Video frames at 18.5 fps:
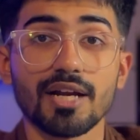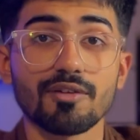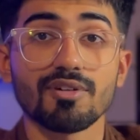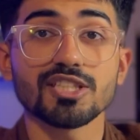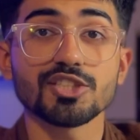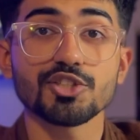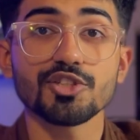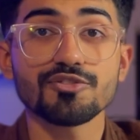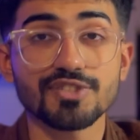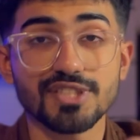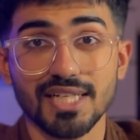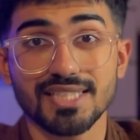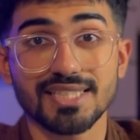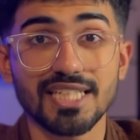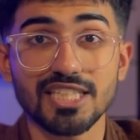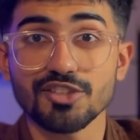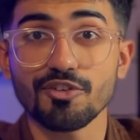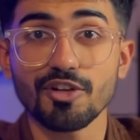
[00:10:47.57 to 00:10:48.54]
and once you've
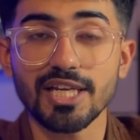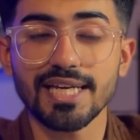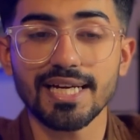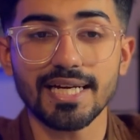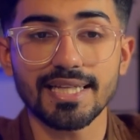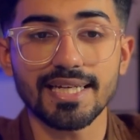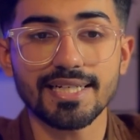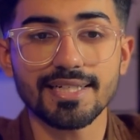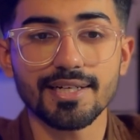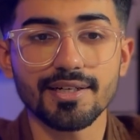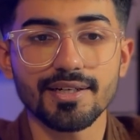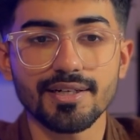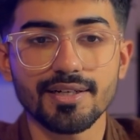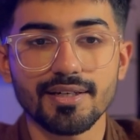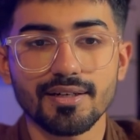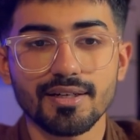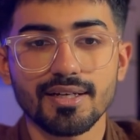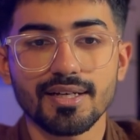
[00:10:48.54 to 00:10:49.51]
successfully connected
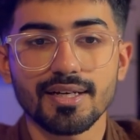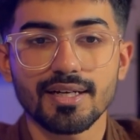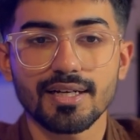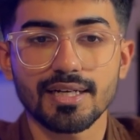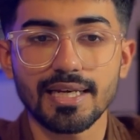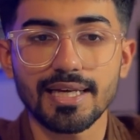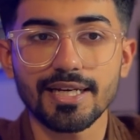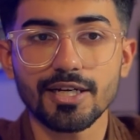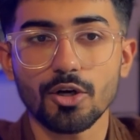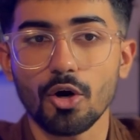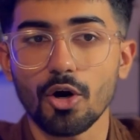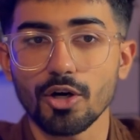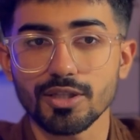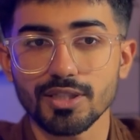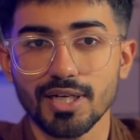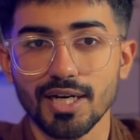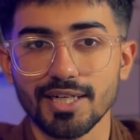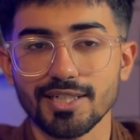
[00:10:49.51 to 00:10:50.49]
it, click
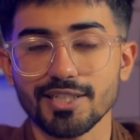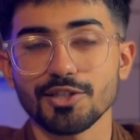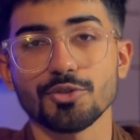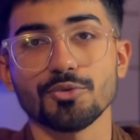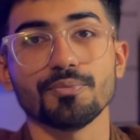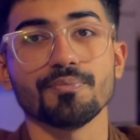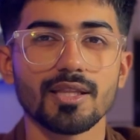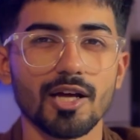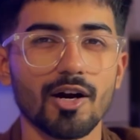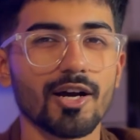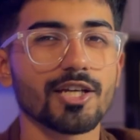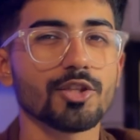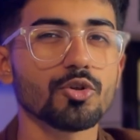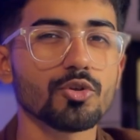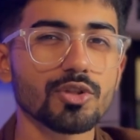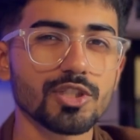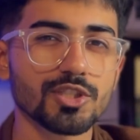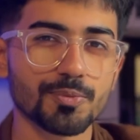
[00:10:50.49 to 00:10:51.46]
on continue. Now I
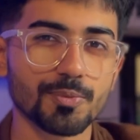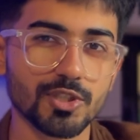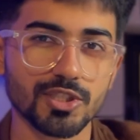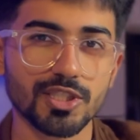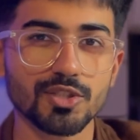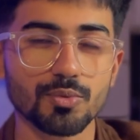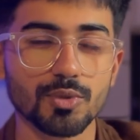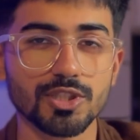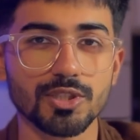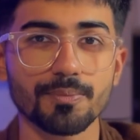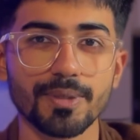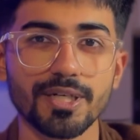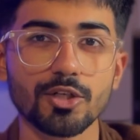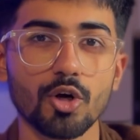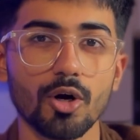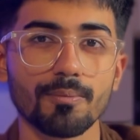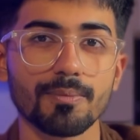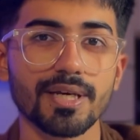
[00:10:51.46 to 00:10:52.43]
know this process was a
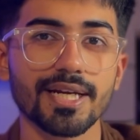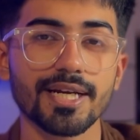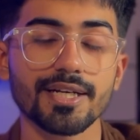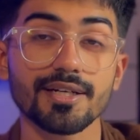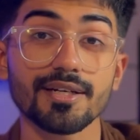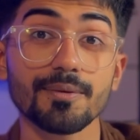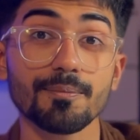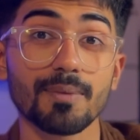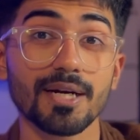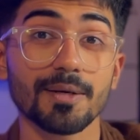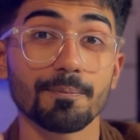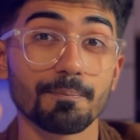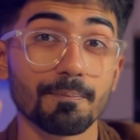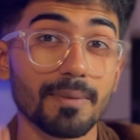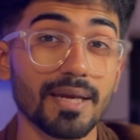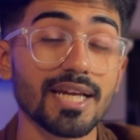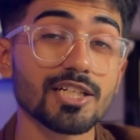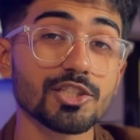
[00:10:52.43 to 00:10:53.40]
bit complicated, but
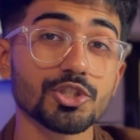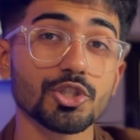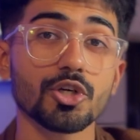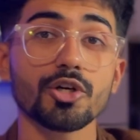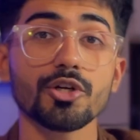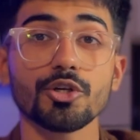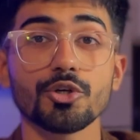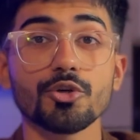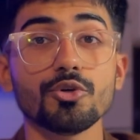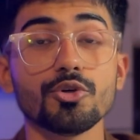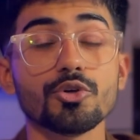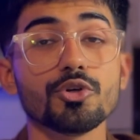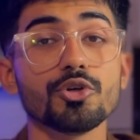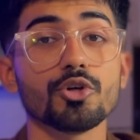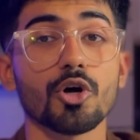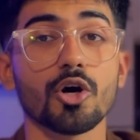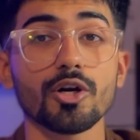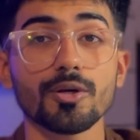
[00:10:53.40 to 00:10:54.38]
make sure you do
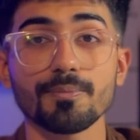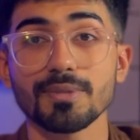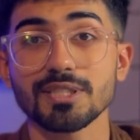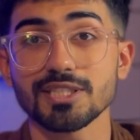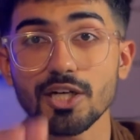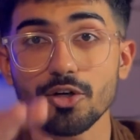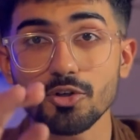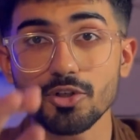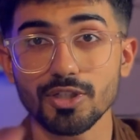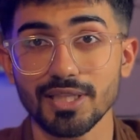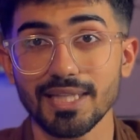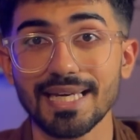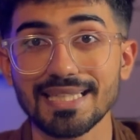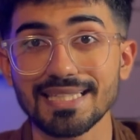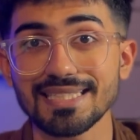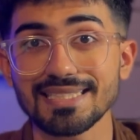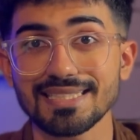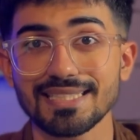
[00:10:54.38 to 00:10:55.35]
not miss out on
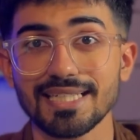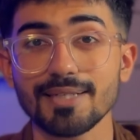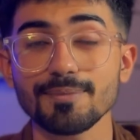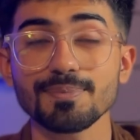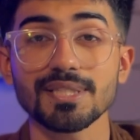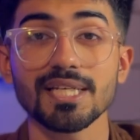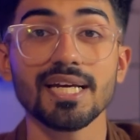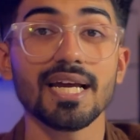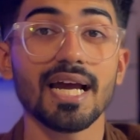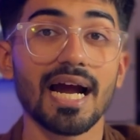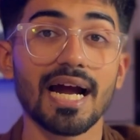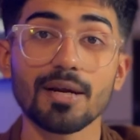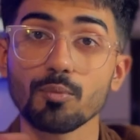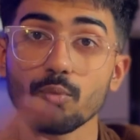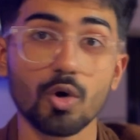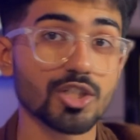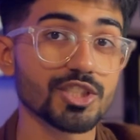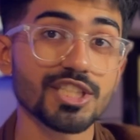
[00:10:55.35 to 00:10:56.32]
any steps
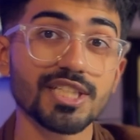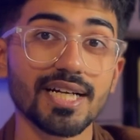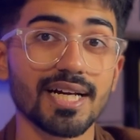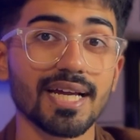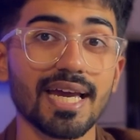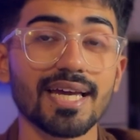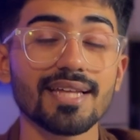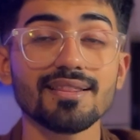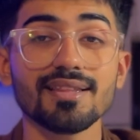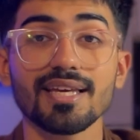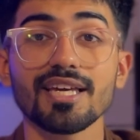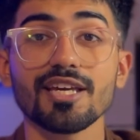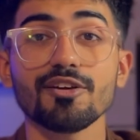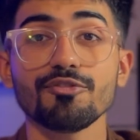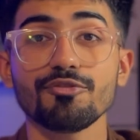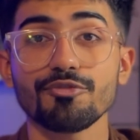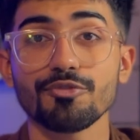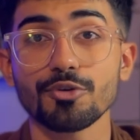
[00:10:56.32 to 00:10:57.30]
and watch it again
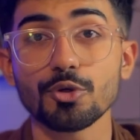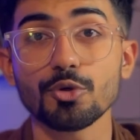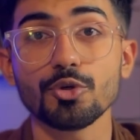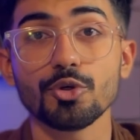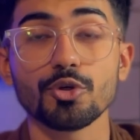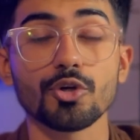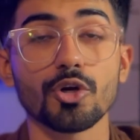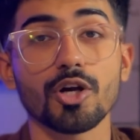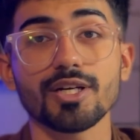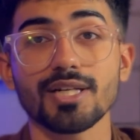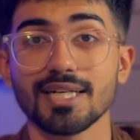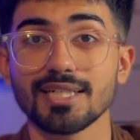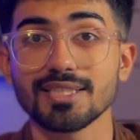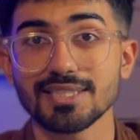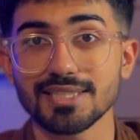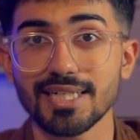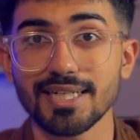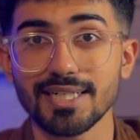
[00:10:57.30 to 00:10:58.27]
if you do not
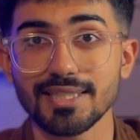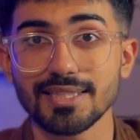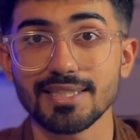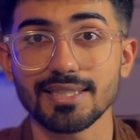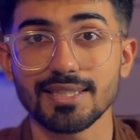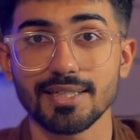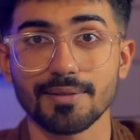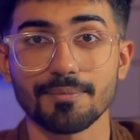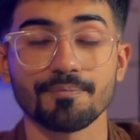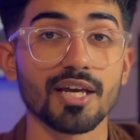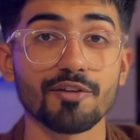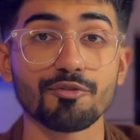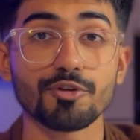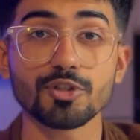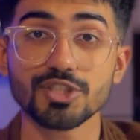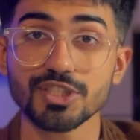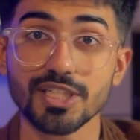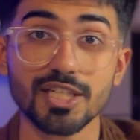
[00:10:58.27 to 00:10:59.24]
understand anything. If
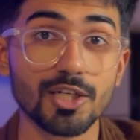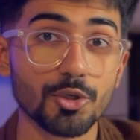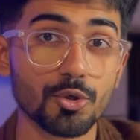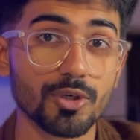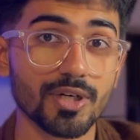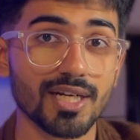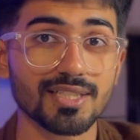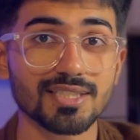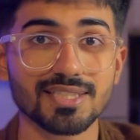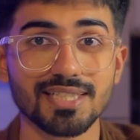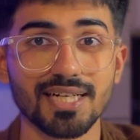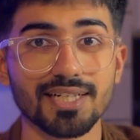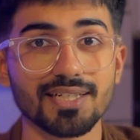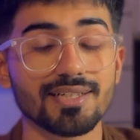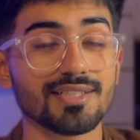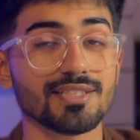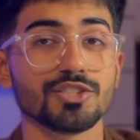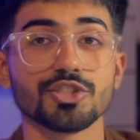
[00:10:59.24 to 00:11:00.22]
you still don't
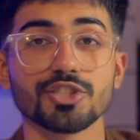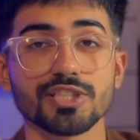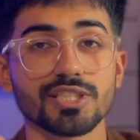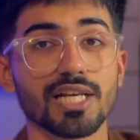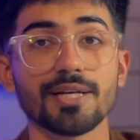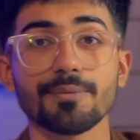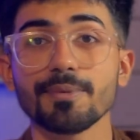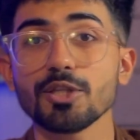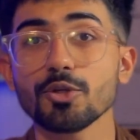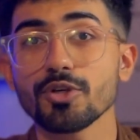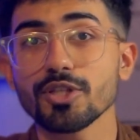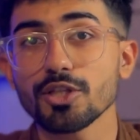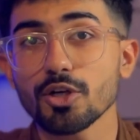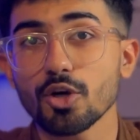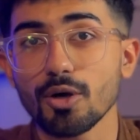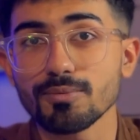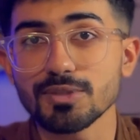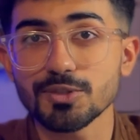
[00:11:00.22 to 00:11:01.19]
understand it, just let me know in the
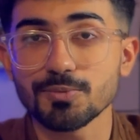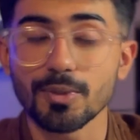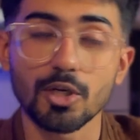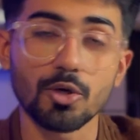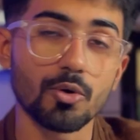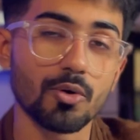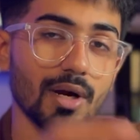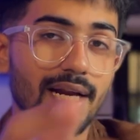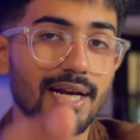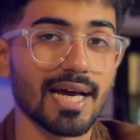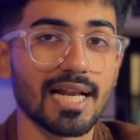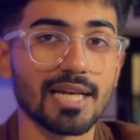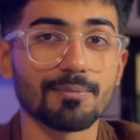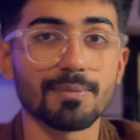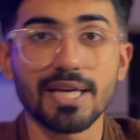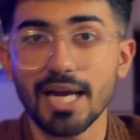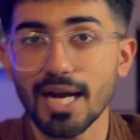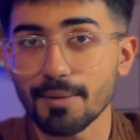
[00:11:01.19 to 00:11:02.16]
comments below and
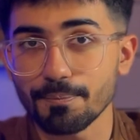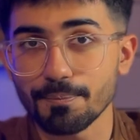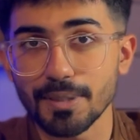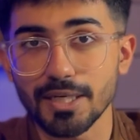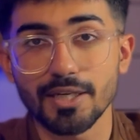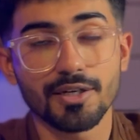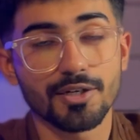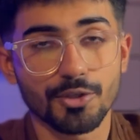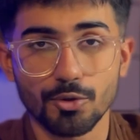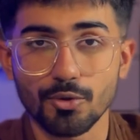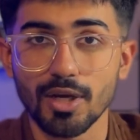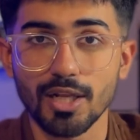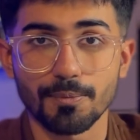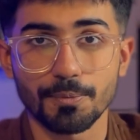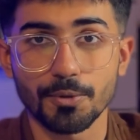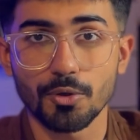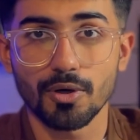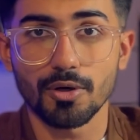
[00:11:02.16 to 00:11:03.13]
I'll be happy to
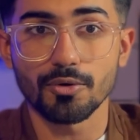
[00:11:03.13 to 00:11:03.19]
help you